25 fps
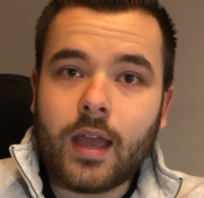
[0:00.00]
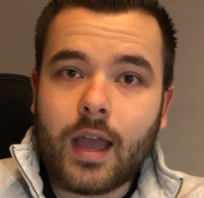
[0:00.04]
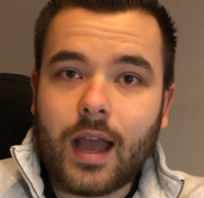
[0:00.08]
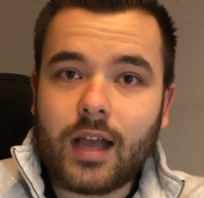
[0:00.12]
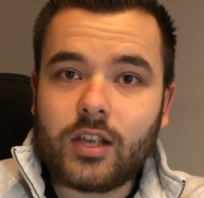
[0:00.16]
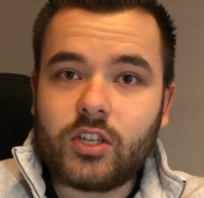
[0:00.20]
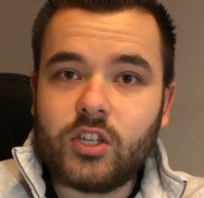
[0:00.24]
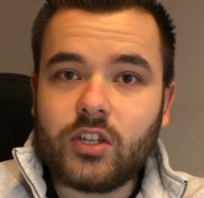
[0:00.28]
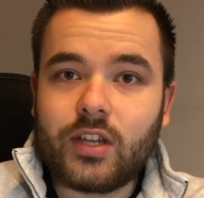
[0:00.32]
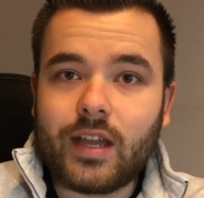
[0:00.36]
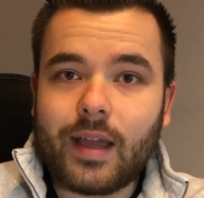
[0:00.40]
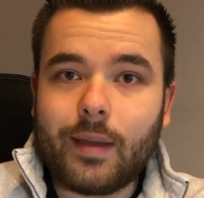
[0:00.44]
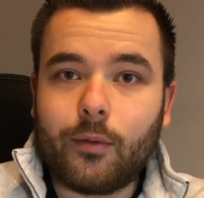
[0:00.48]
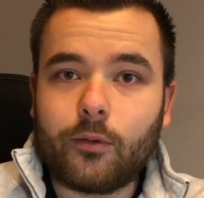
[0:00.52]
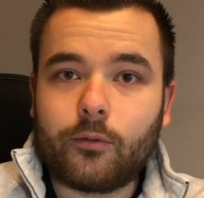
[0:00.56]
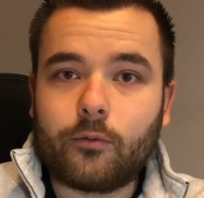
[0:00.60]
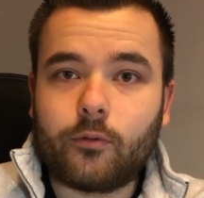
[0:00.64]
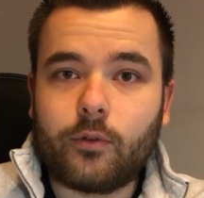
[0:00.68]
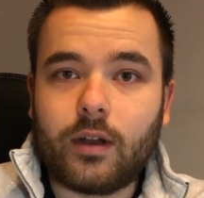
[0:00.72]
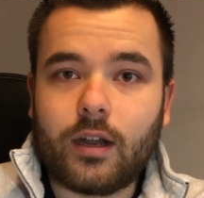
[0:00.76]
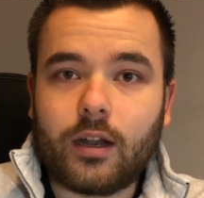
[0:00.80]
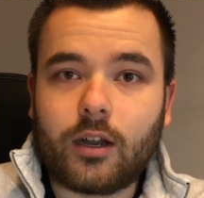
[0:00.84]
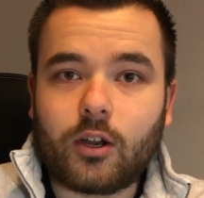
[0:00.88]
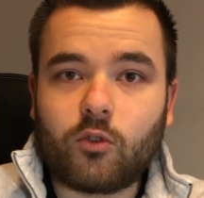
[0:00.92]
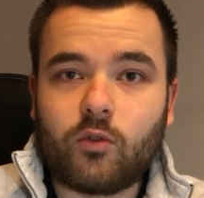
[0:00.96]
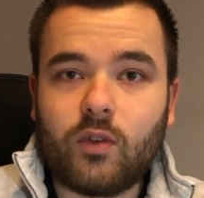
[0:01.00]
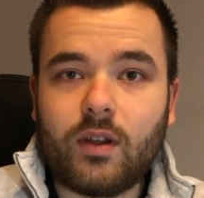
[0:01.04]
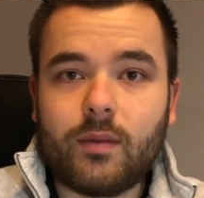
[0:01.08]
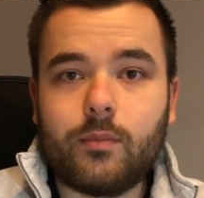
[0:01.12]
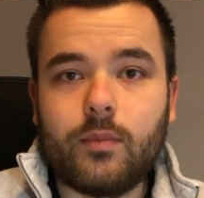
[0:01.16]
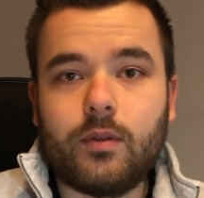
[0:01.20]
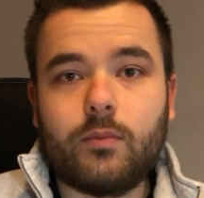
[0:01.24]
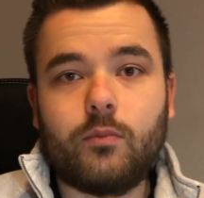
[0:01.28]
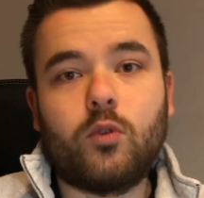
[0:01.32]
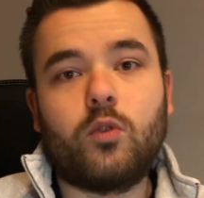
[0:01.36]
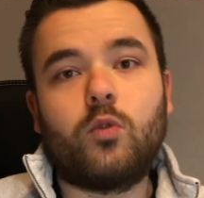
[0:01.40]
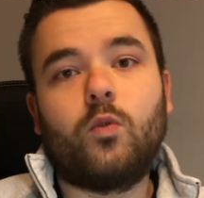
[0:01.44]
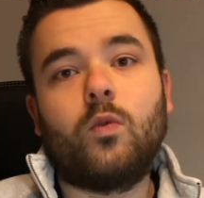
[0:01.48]
SC cables for their
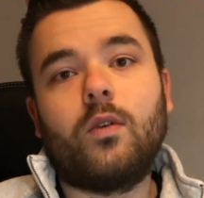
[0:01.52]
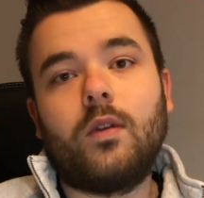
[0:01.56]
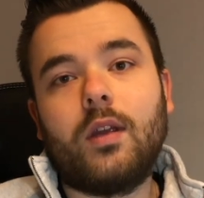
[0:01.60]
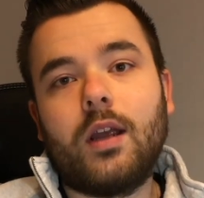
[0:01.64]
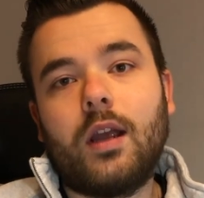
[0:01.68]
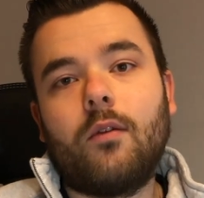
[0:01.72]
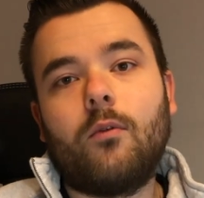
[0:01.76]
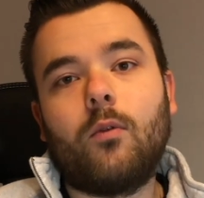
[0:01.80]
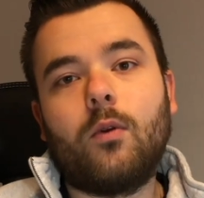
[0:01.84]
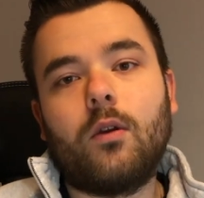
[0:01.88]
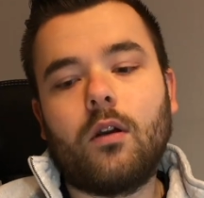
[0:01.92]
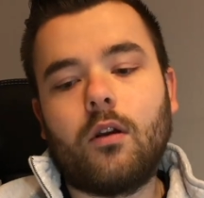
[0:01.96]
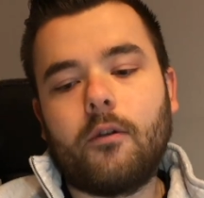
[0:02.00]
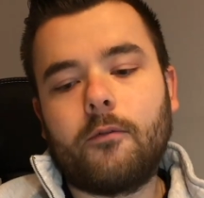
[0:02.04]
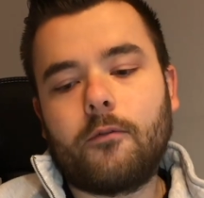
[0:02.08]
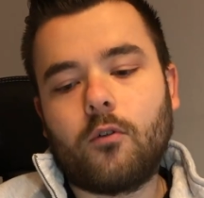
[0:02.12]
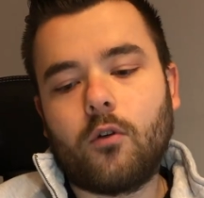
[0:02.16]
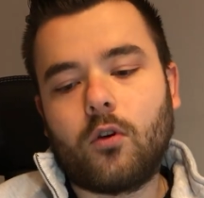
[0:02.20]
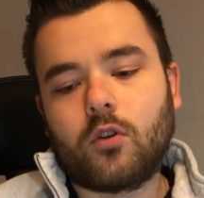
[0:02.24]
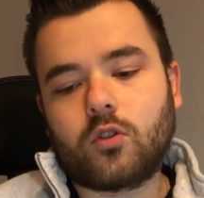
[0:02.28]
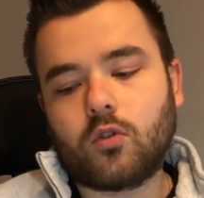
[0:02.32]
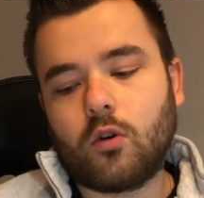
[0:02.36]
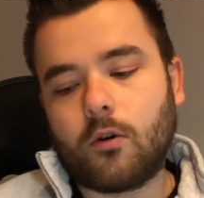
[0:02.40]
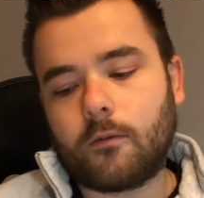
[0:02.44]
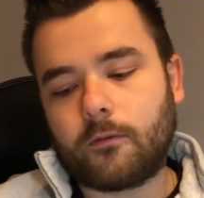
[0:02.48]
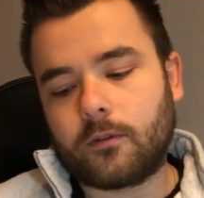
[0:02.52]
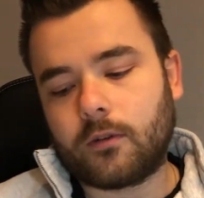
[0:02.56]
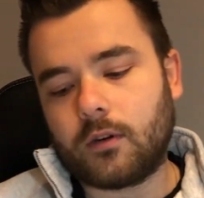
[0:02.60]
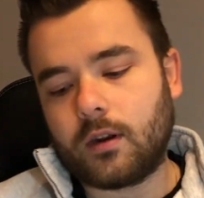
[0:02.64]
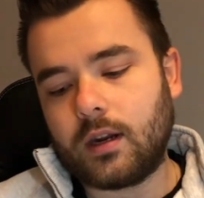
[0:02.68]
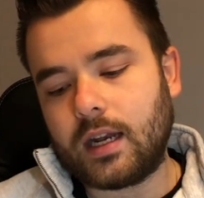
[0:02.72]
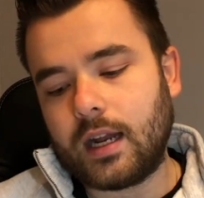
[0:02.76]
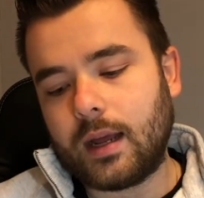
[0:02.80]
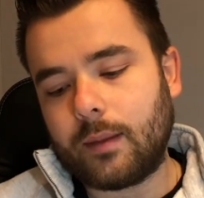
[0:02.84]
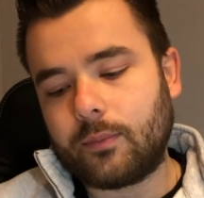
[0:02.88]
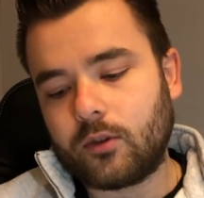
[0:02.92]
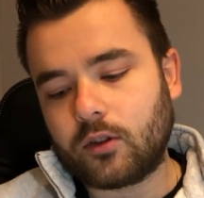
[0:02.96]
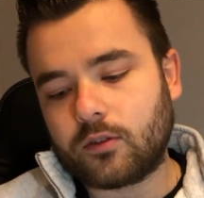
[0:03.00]
equipment, but we of course offer
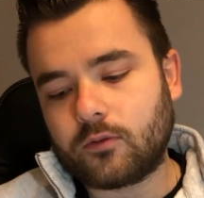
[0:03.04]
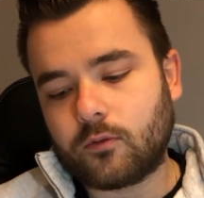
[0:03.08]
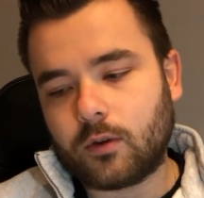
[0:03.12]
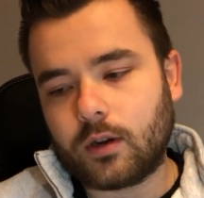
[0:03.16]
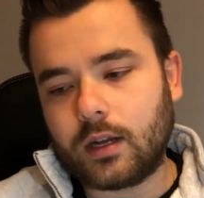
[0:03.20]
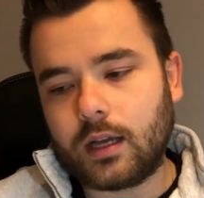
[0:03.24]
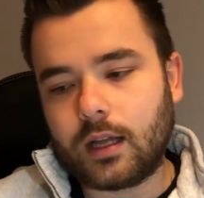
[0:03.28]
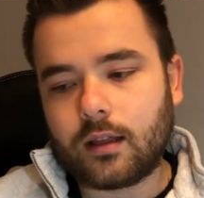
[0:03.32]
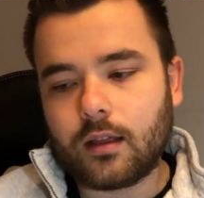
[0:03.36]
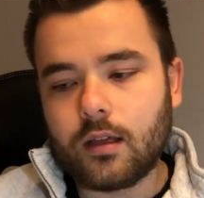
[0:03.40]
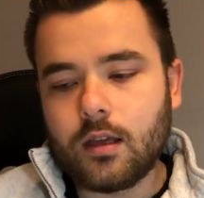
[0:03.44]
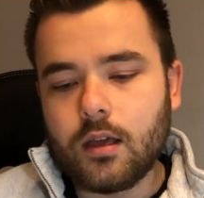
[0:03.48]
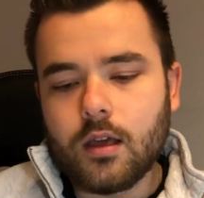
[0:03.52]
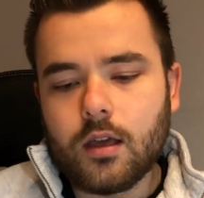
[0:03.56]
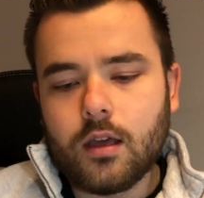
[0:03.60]
adapters for that,